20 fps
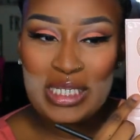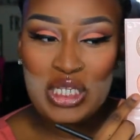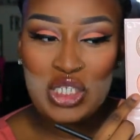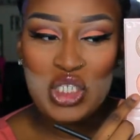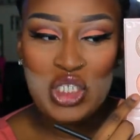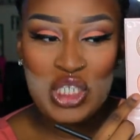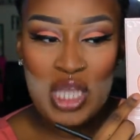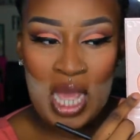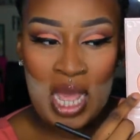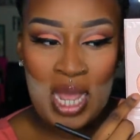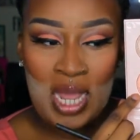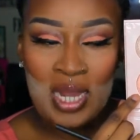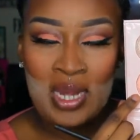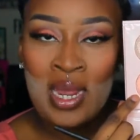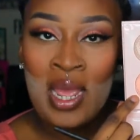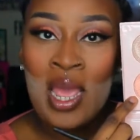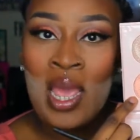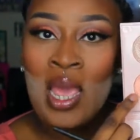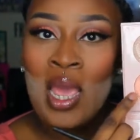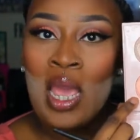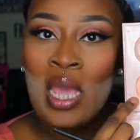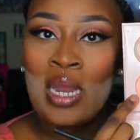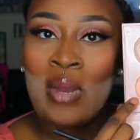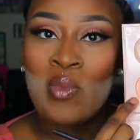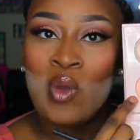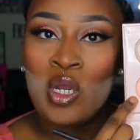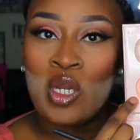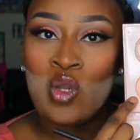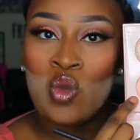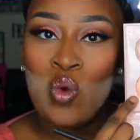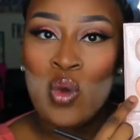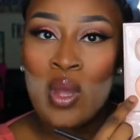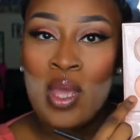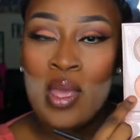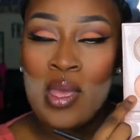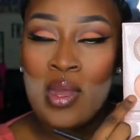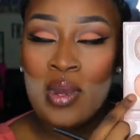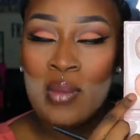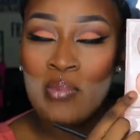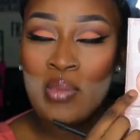shade, and I'm going to go
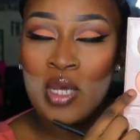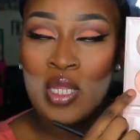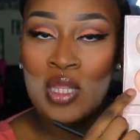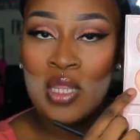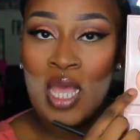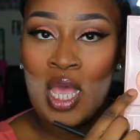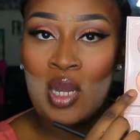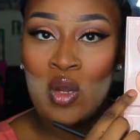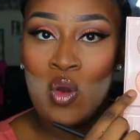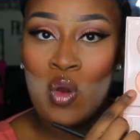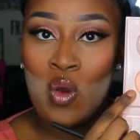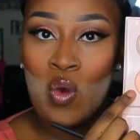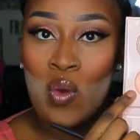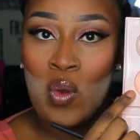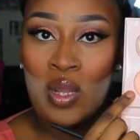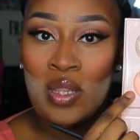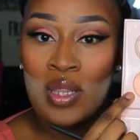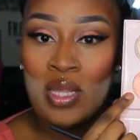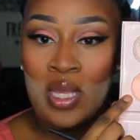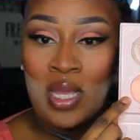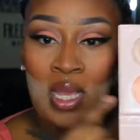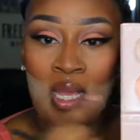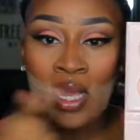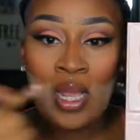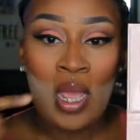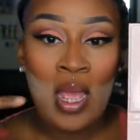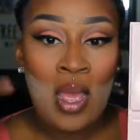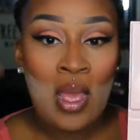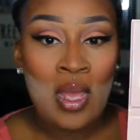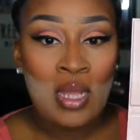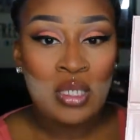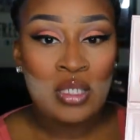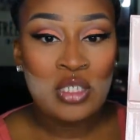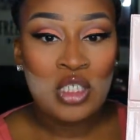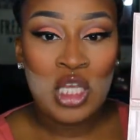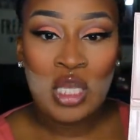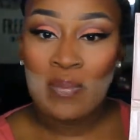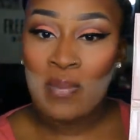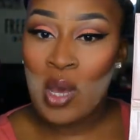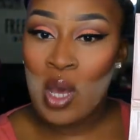ahead and put that on the
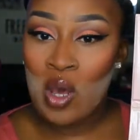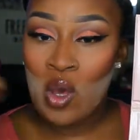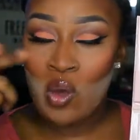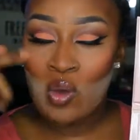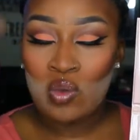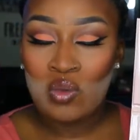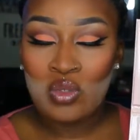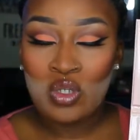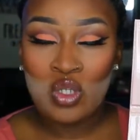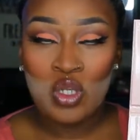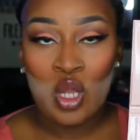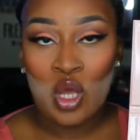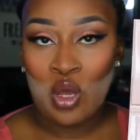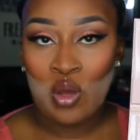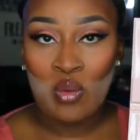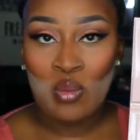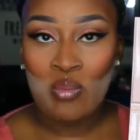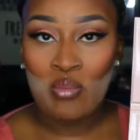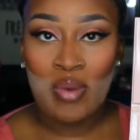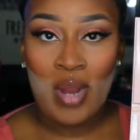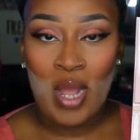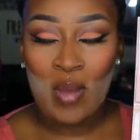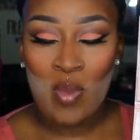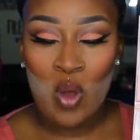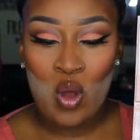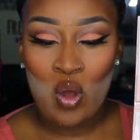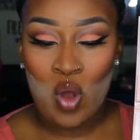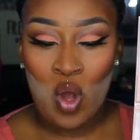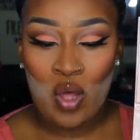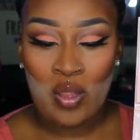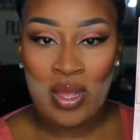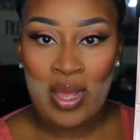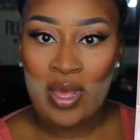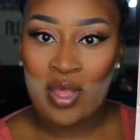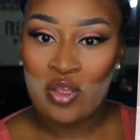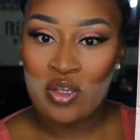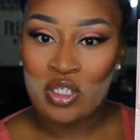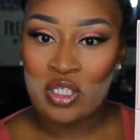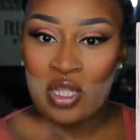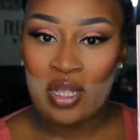cheekbones, you know, brow bone, all that
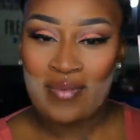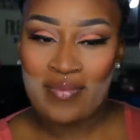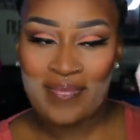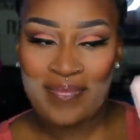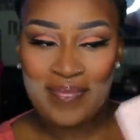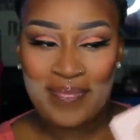other stuff.